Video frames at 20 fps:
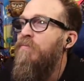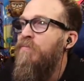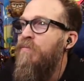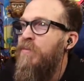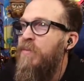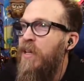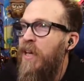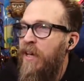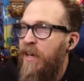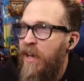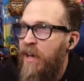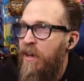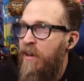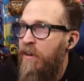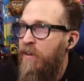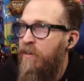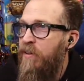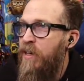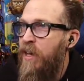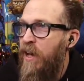It's like
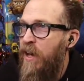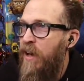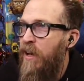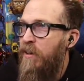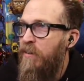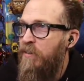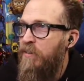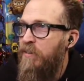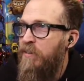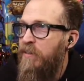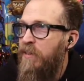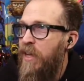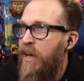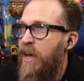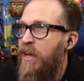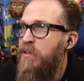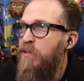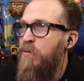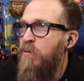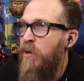hell yeah,
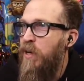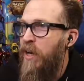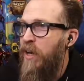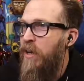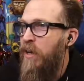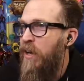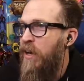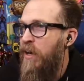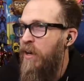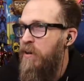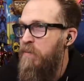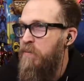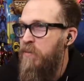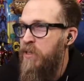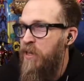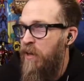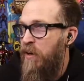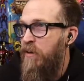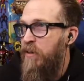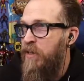that's what I'm
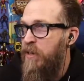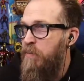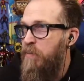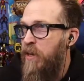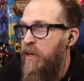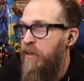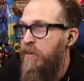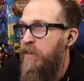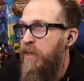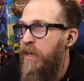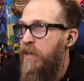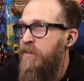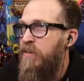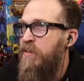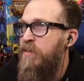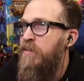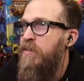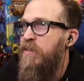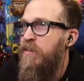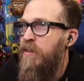talking about.
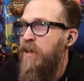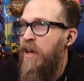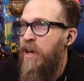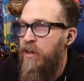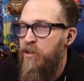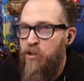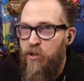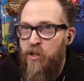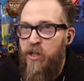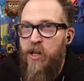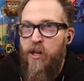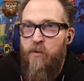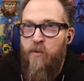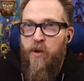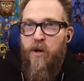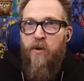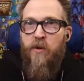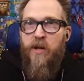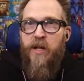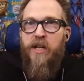That's actually
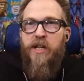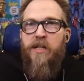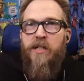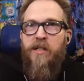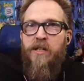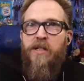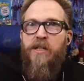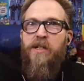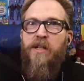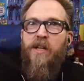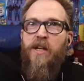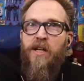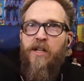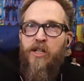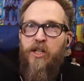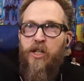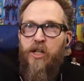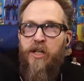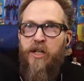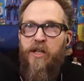heroic
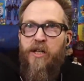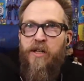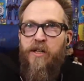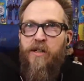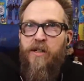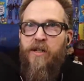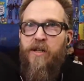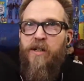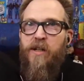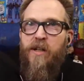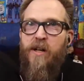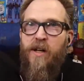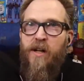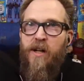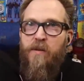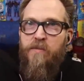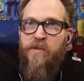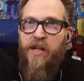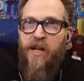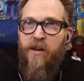and good. And
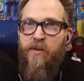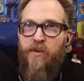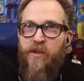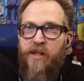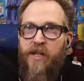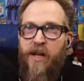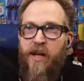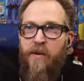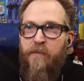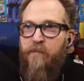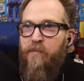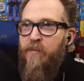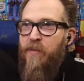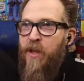I'm down with that.